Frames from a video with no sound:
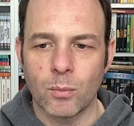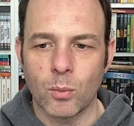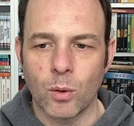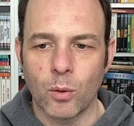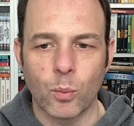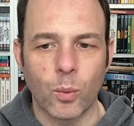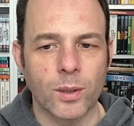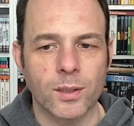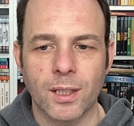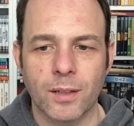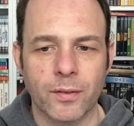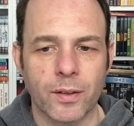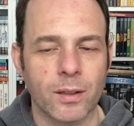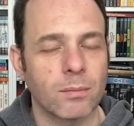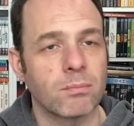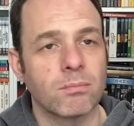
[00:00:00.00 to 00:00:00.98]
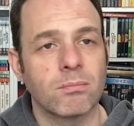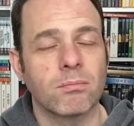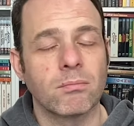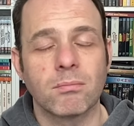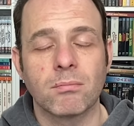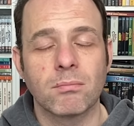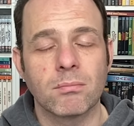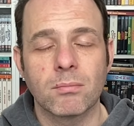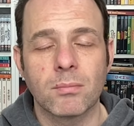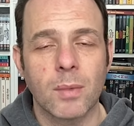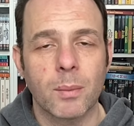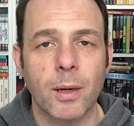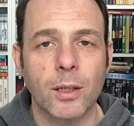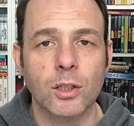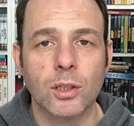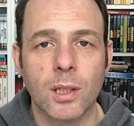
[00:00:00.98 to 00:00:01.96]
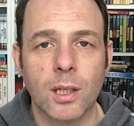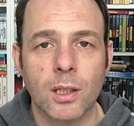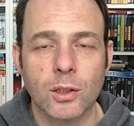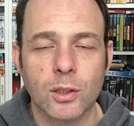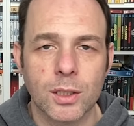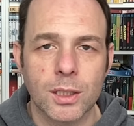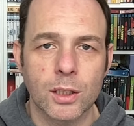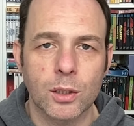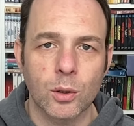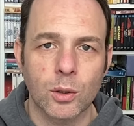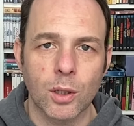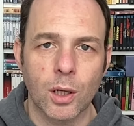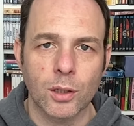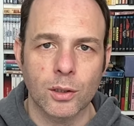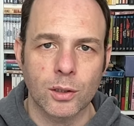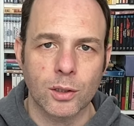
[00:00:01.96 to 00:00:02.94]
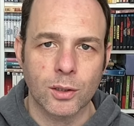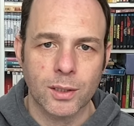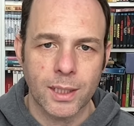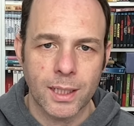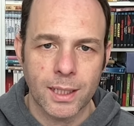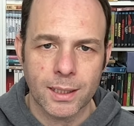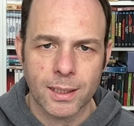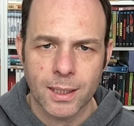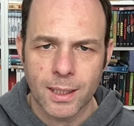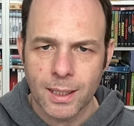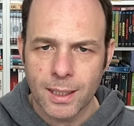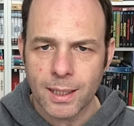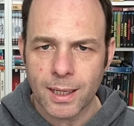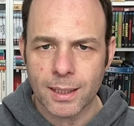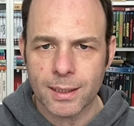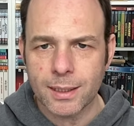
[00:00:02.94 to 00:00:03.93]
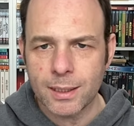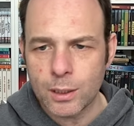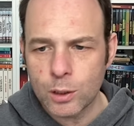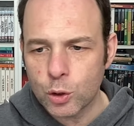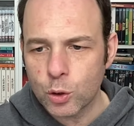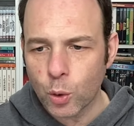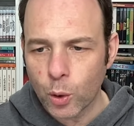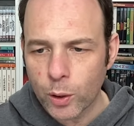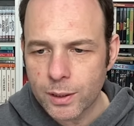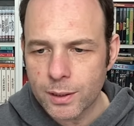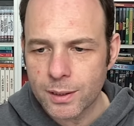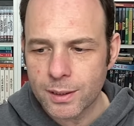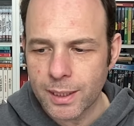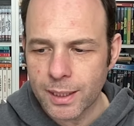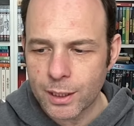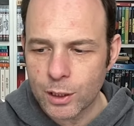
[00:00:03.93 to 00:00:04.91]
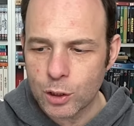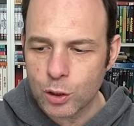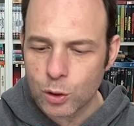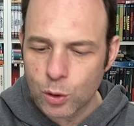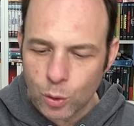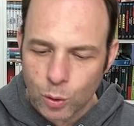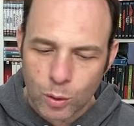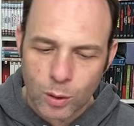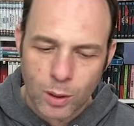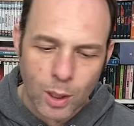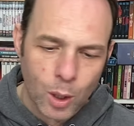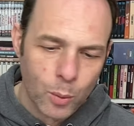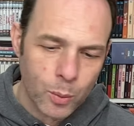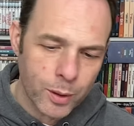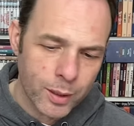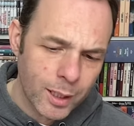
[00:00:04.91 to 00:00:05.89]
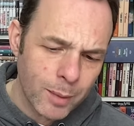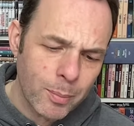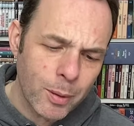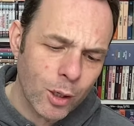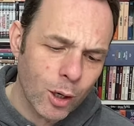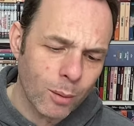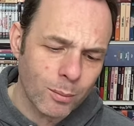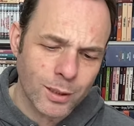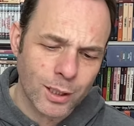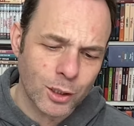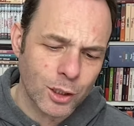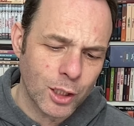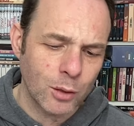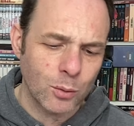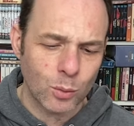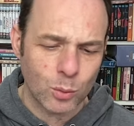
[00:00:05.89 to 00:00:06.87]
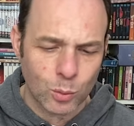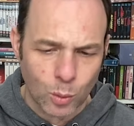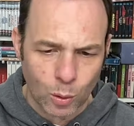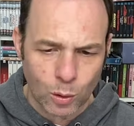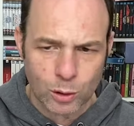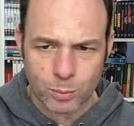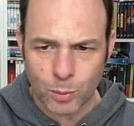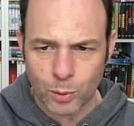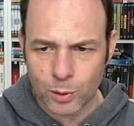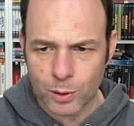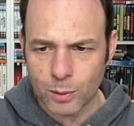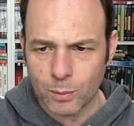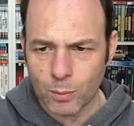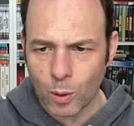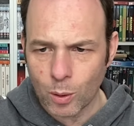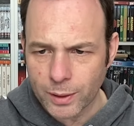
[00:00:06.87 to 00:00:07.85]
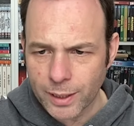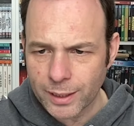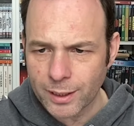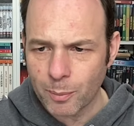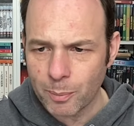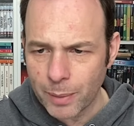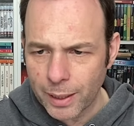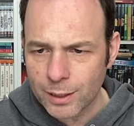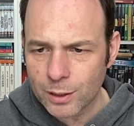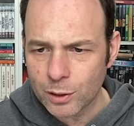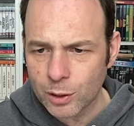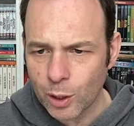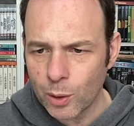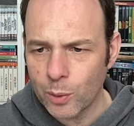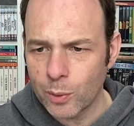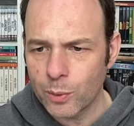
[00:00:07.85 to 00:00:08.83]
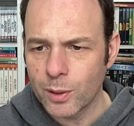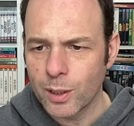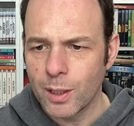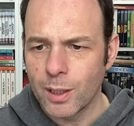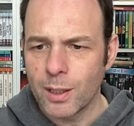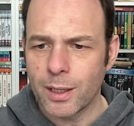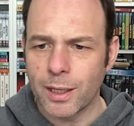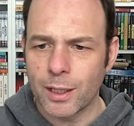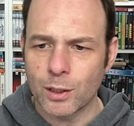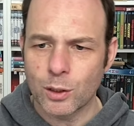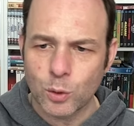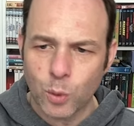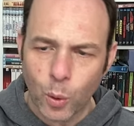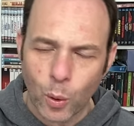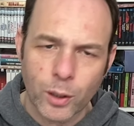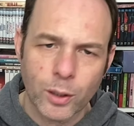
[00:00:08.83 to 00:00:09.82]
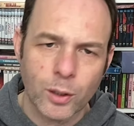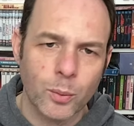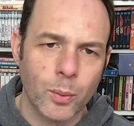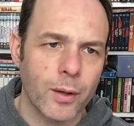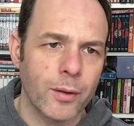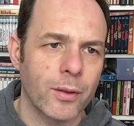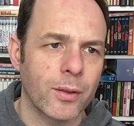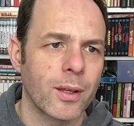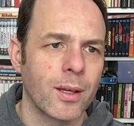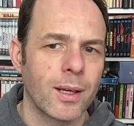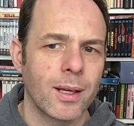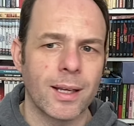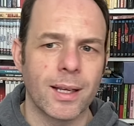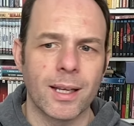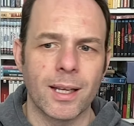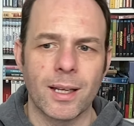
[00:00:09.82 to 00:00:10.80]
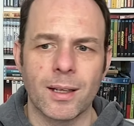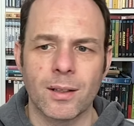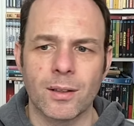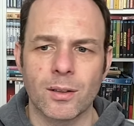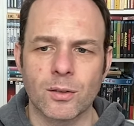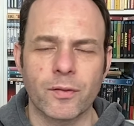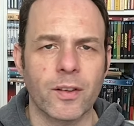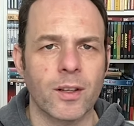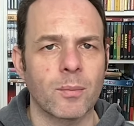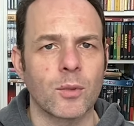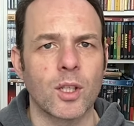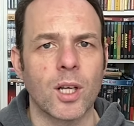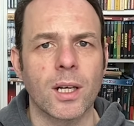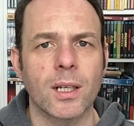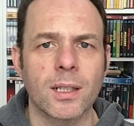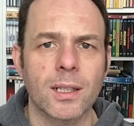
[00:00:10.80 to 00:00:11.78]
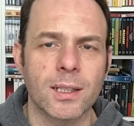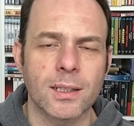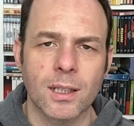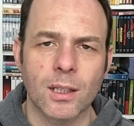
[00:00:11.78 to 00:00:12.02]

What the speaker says: whatever martial arts that he's going to undertake. And he joins a school where he becomes a general dog's body, kind of picked down and toyed with. Philip Young is